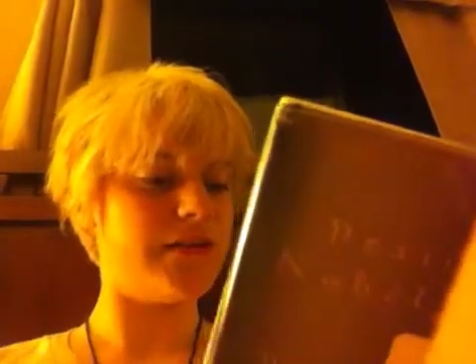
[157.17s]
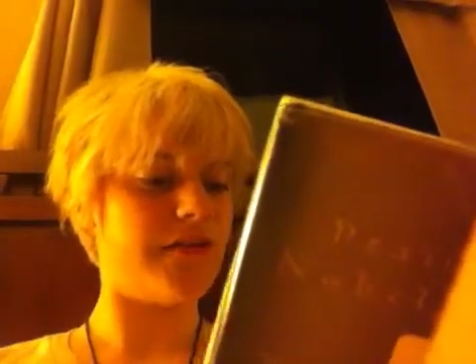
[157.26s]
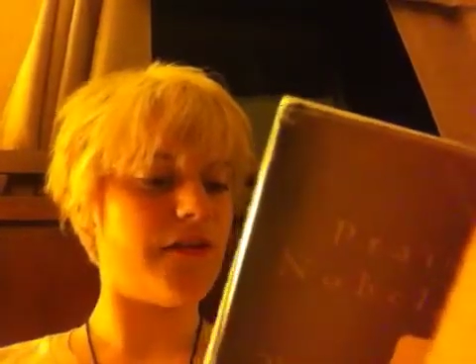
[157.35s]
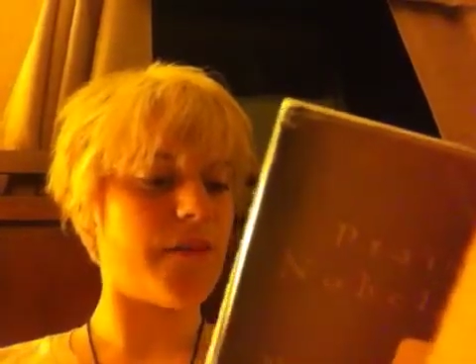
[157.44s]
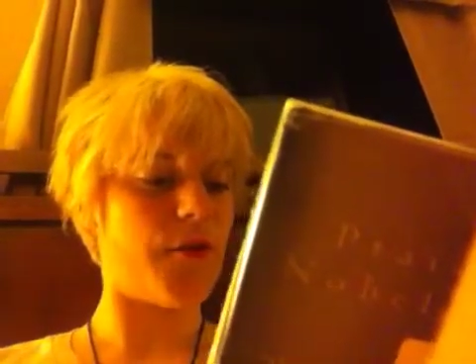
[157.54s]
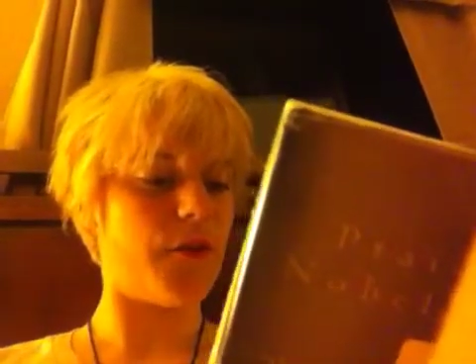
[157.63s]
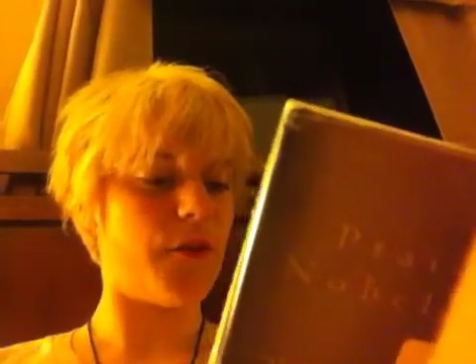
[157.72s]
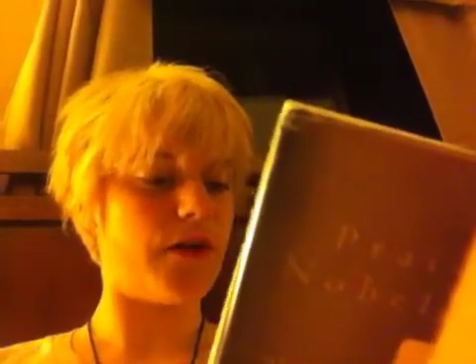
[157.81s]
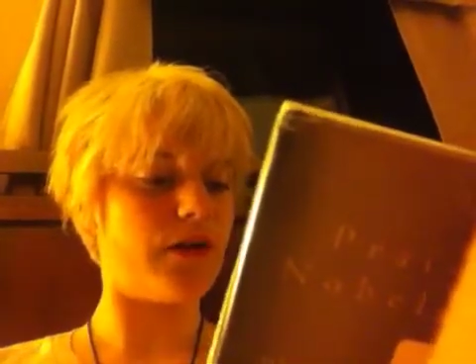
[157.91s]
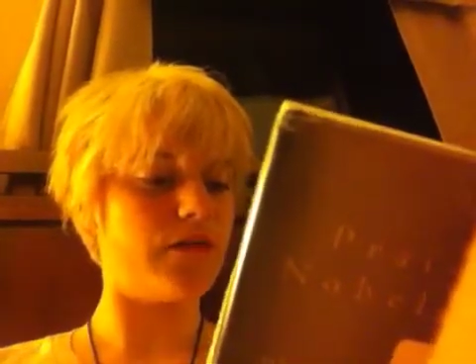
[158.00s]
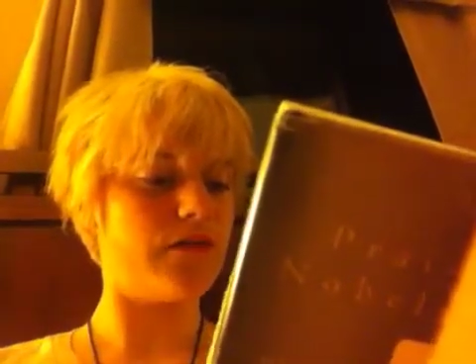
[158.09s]
the fat boy
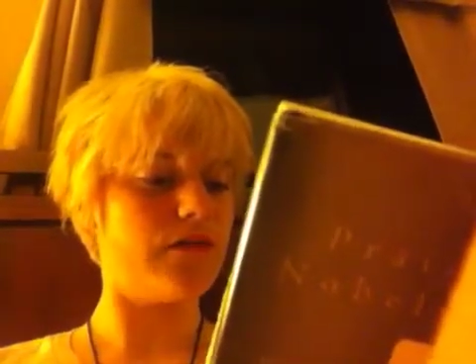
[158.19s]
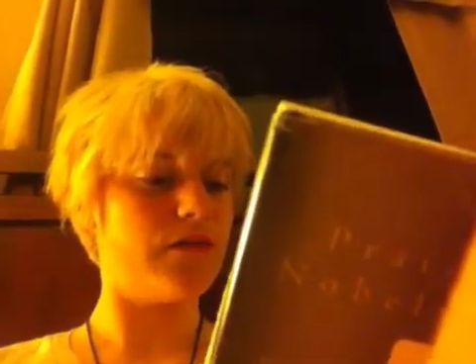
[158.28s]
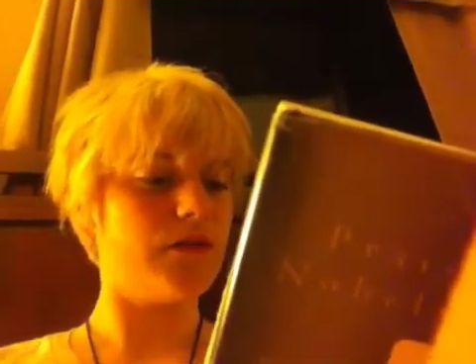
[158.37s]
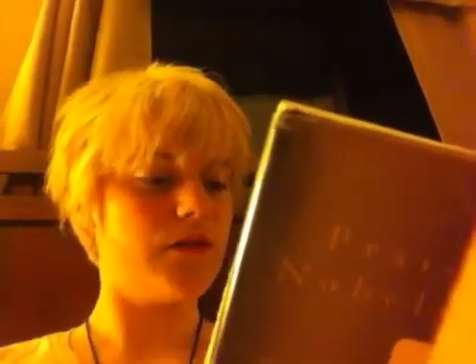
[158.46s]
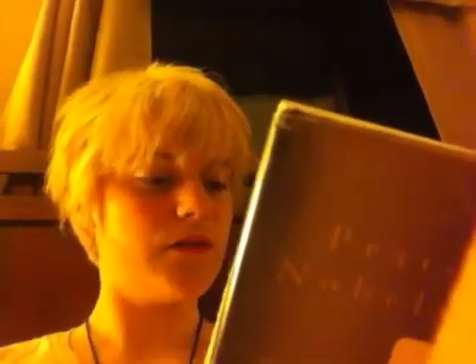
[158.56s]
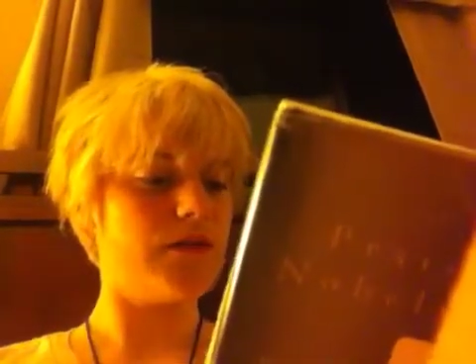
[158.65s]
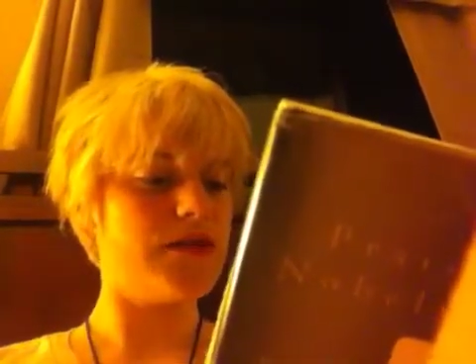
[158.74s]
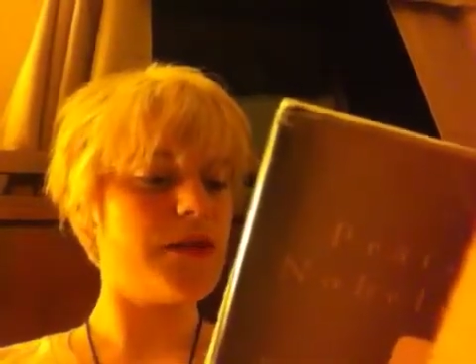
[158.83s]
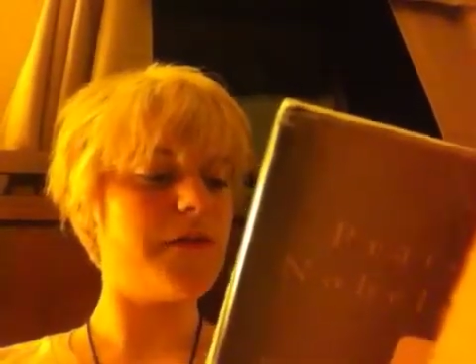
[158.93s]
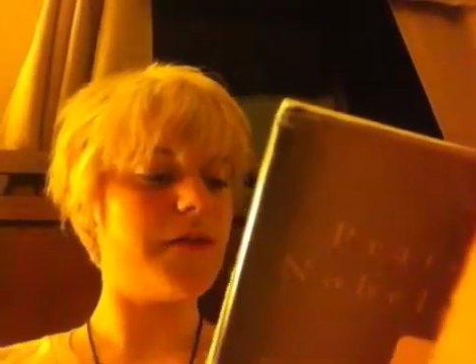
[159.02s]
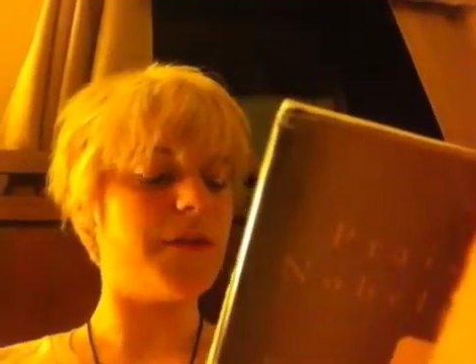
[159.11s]
went on.
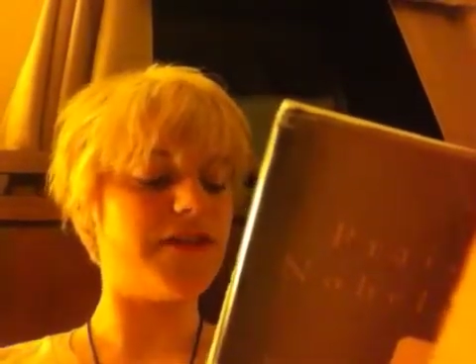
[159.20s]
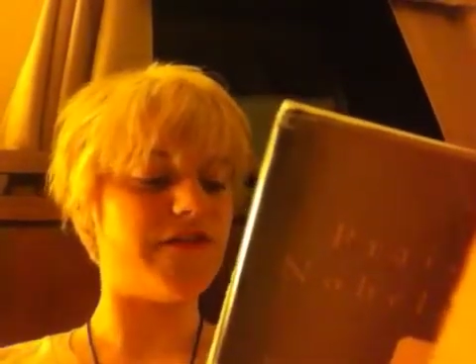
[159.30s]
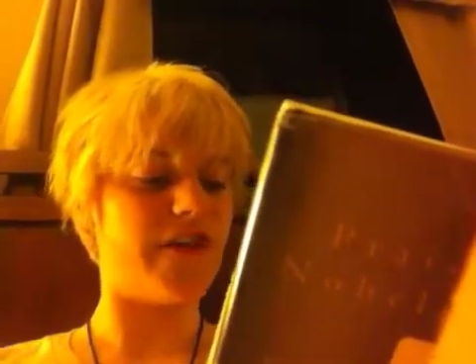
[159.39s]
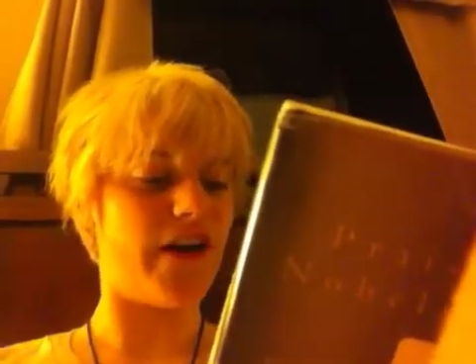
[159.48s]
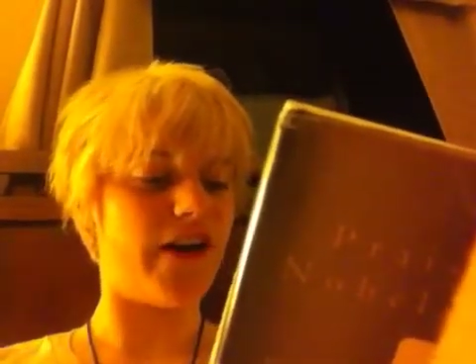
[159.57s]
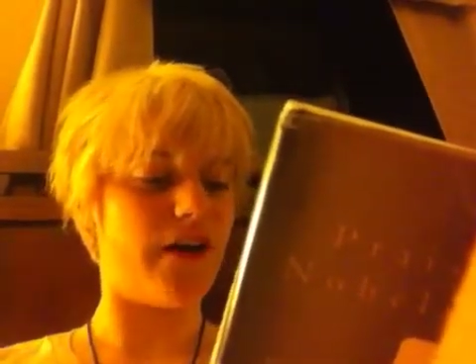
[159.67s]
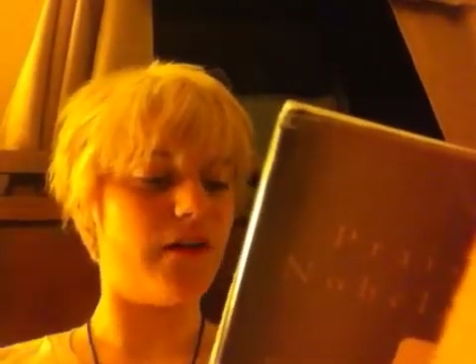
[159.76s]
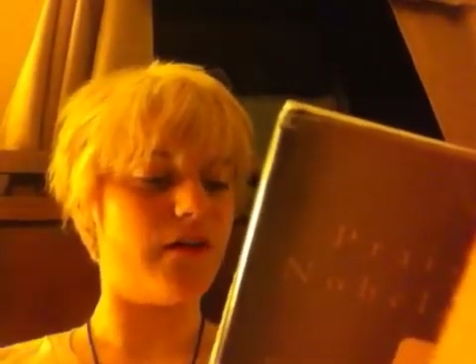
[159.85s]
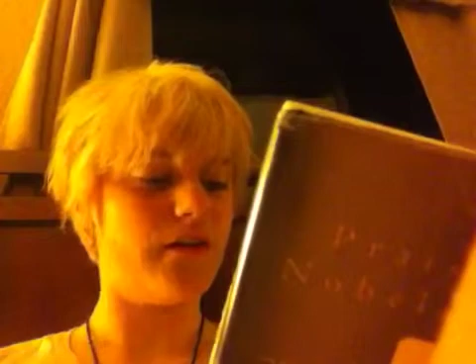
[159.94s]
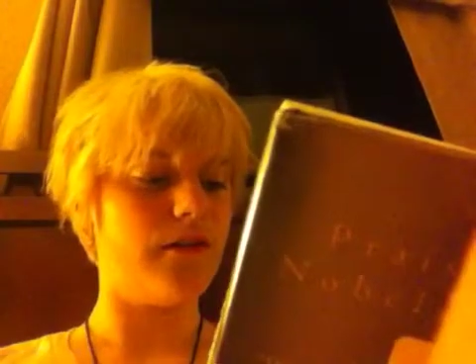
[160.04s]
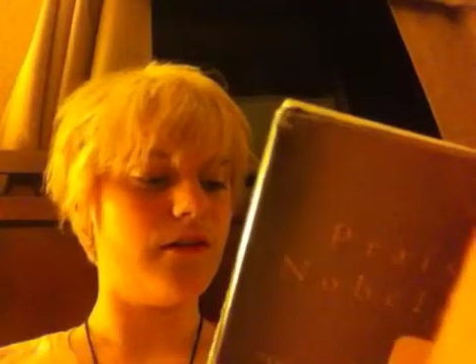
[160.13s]
"Some of them must have got out."
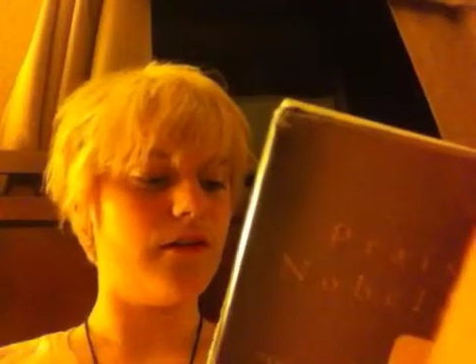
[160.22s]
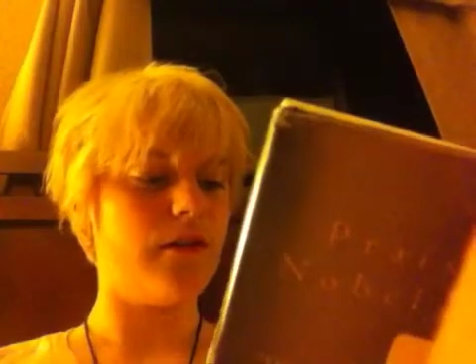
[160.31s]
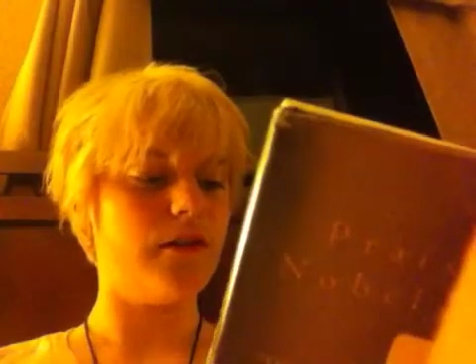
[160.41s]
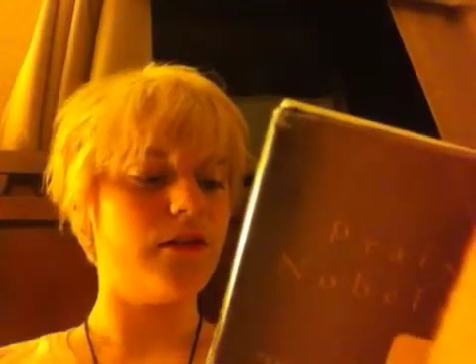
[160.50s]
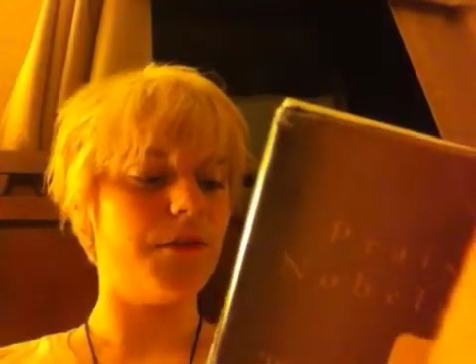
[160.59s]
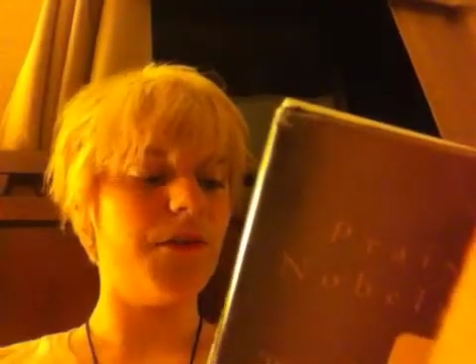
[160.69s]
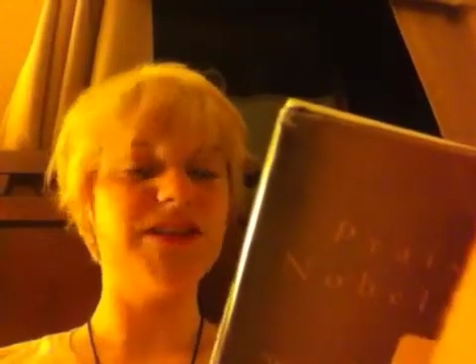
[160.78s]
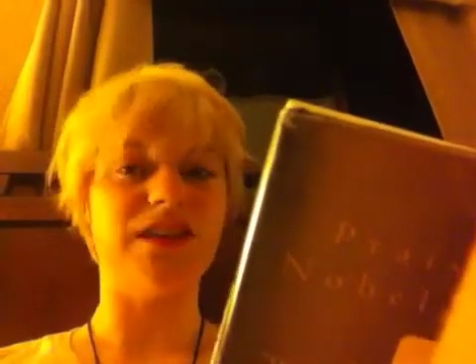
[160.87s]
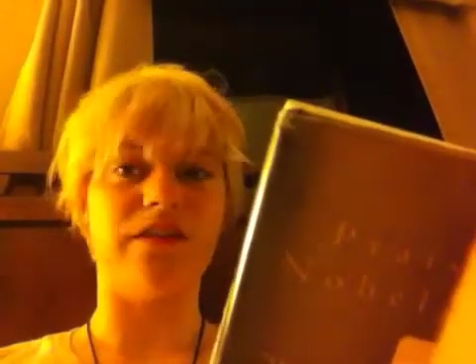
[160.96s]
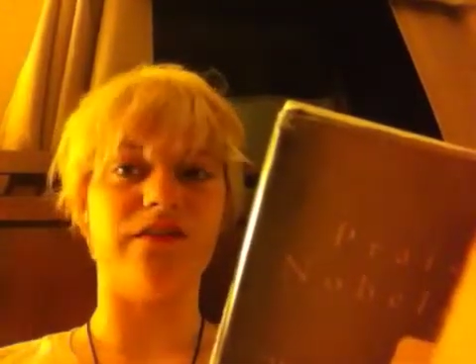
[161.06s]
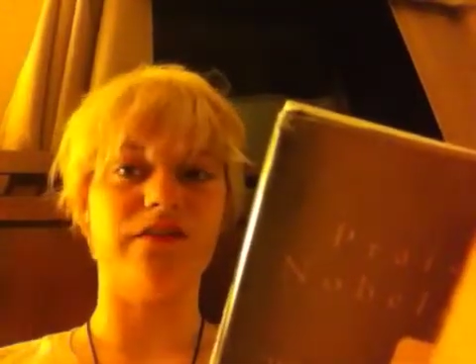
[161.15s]
"They must
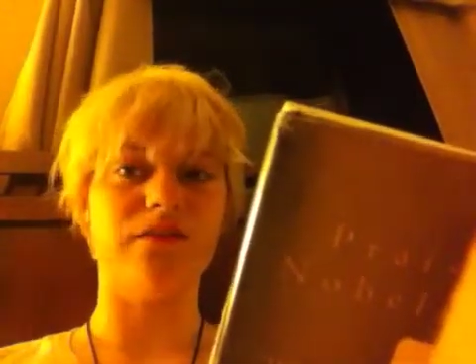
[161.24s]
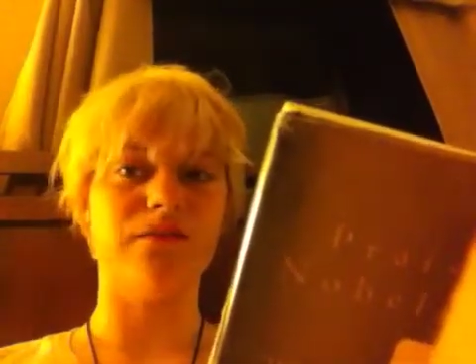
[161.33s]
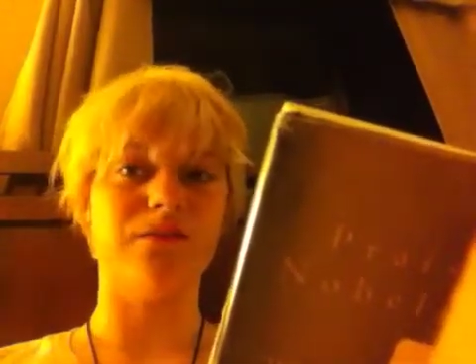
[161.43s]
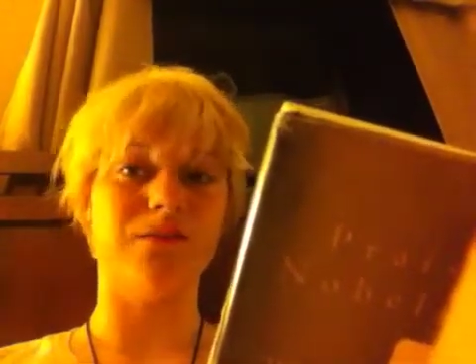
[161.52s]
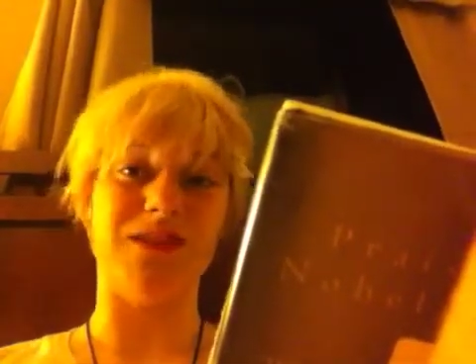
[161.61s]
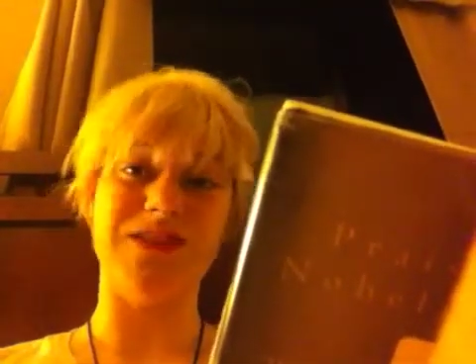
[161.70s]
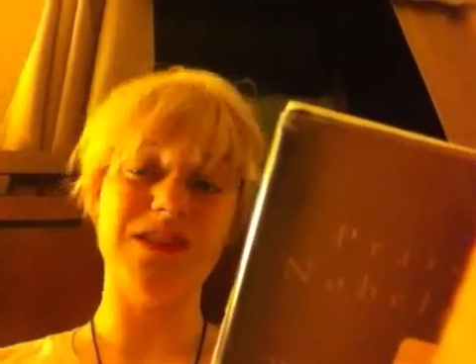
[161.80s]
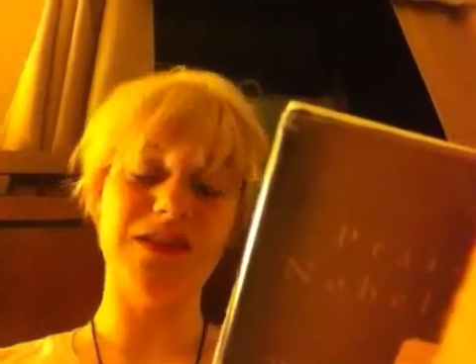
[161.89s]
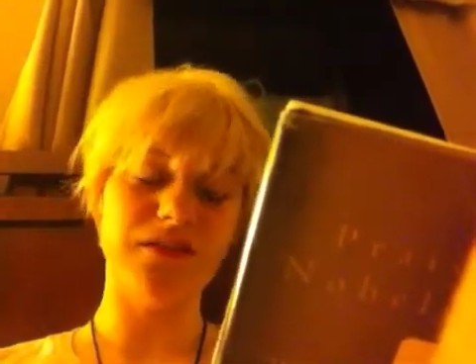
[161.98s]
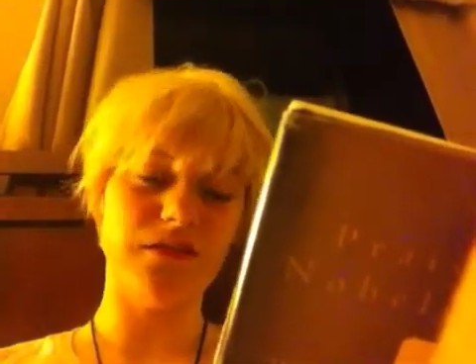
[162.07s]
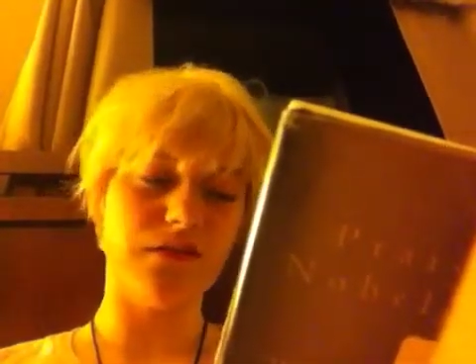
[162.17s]
have, mustn't they?"